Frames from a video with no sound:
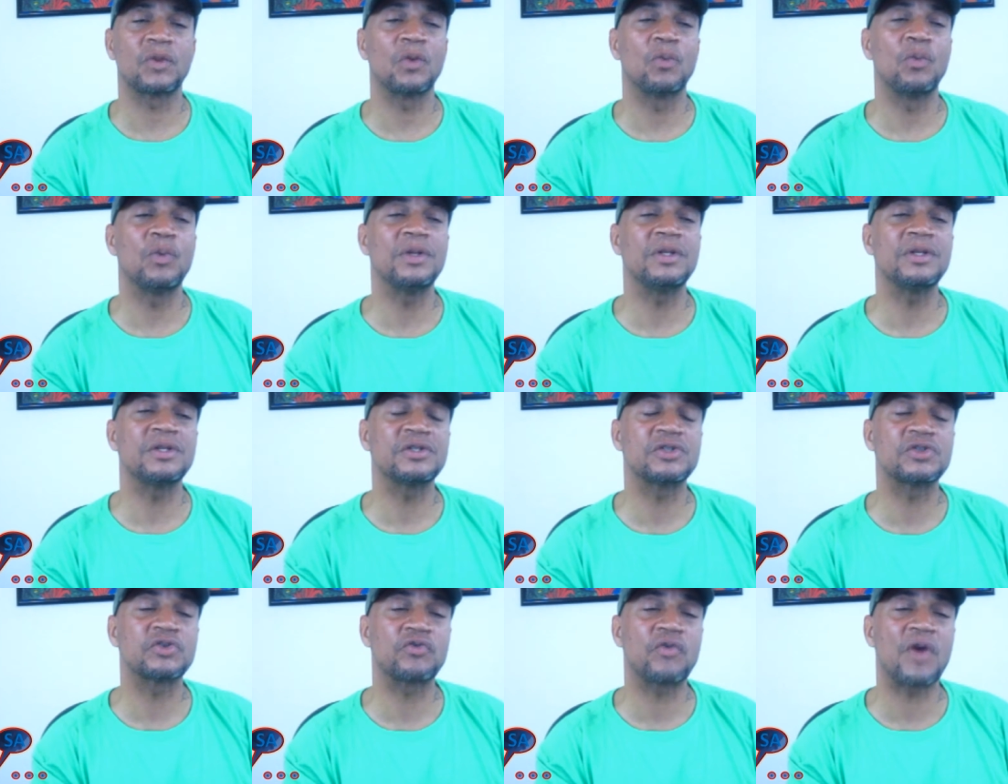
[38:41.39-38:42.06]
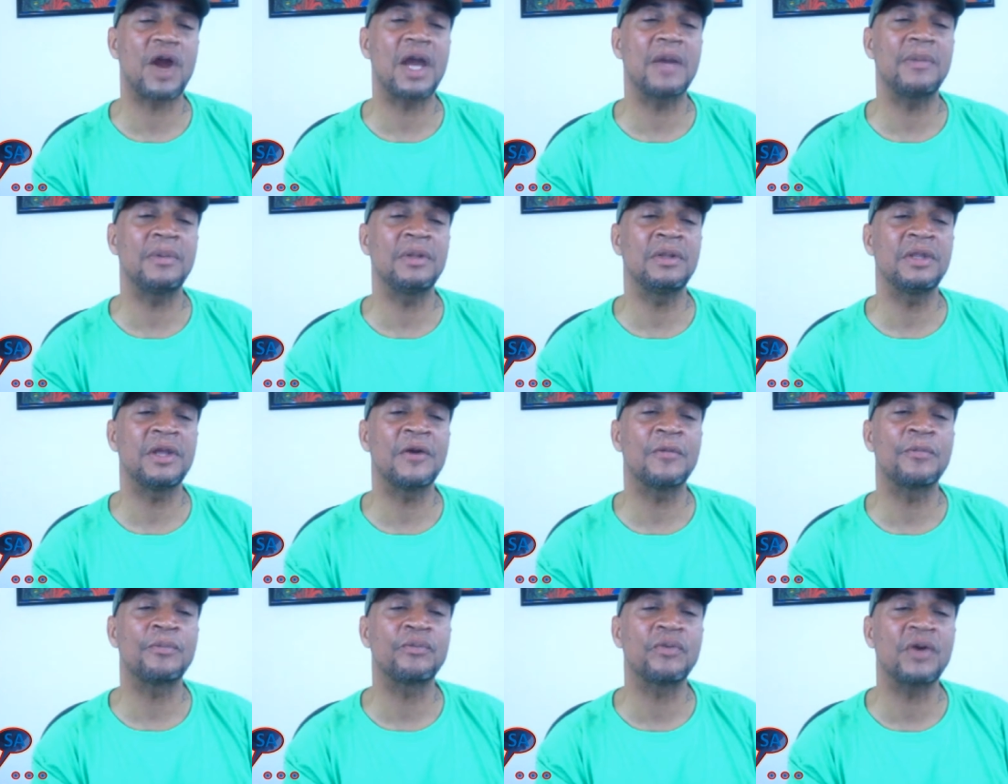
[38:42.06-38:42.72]
when describing
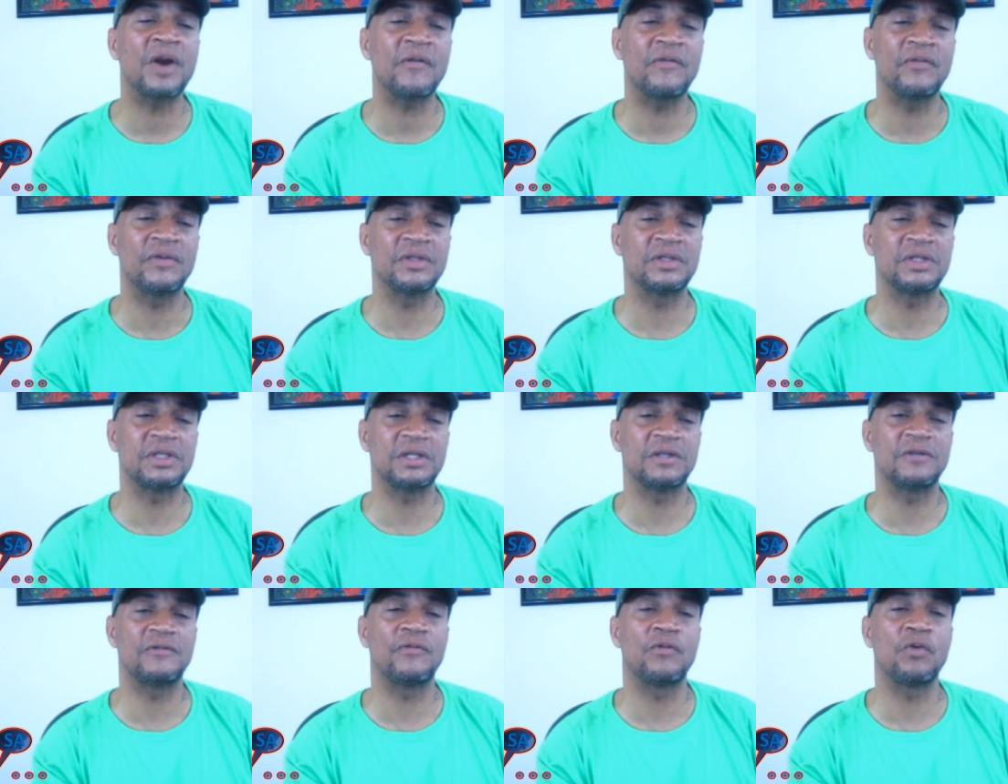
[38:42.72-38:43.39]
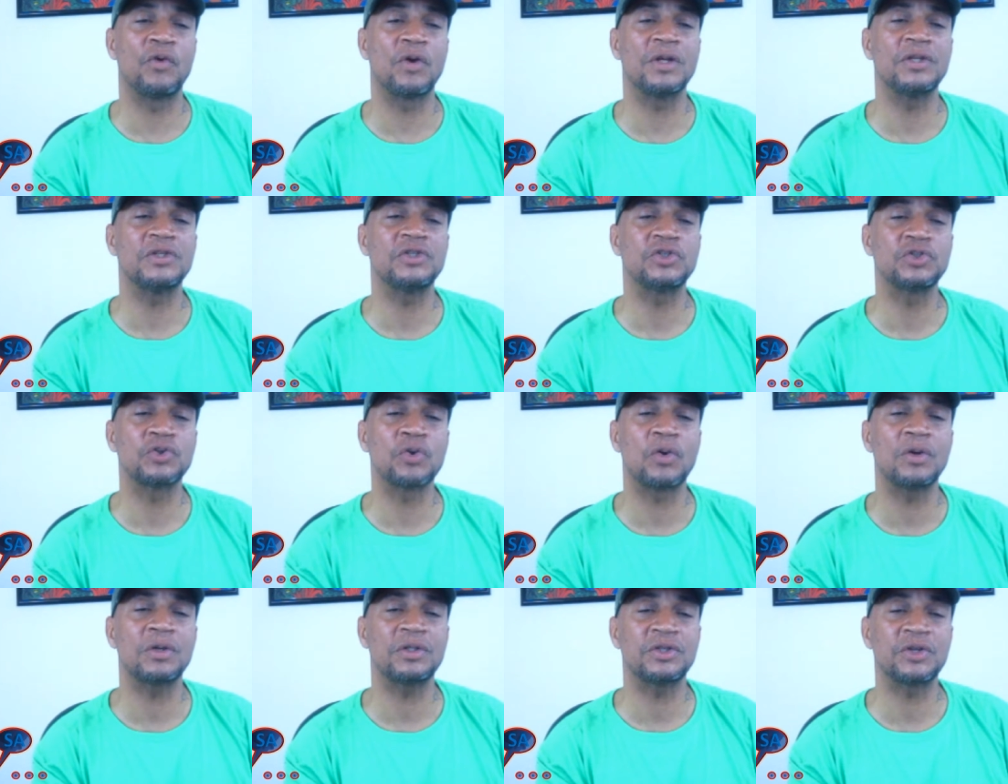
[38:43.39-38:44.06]
their preferences for a
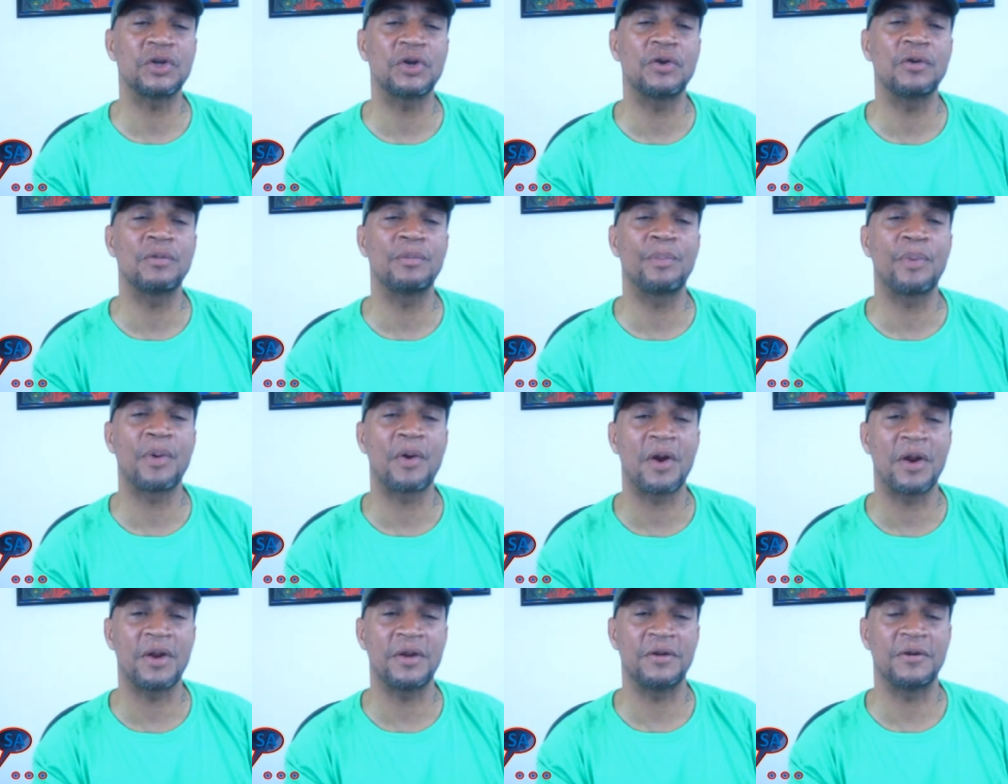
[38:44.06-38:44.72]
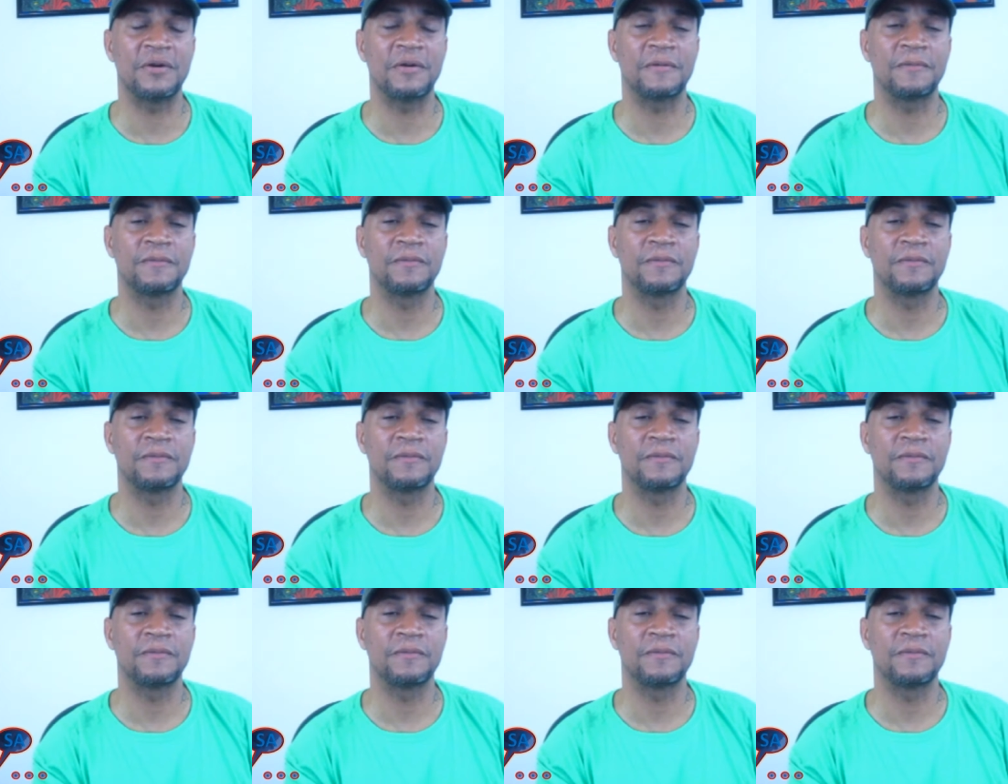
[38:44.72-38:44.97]
short-term partner.